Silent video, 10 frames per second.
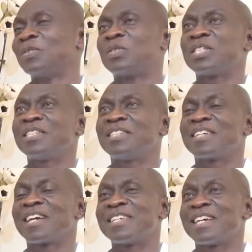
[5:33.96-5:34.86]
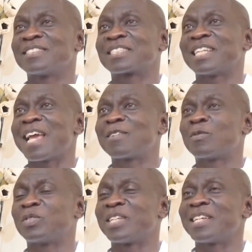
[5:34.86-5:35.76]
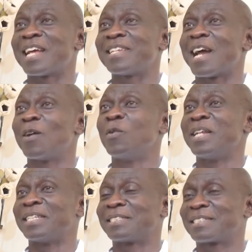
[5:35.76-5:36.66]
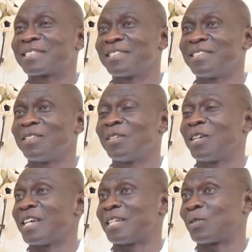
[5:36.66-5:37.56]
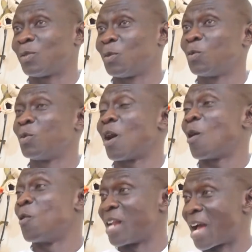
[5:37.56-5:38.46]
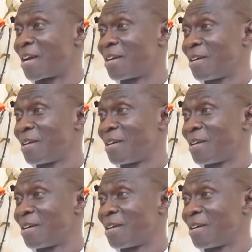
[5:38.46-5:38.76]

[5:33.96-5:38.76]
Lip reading: You see, Ghanaians like to say that they are owners. Yes, you are owner.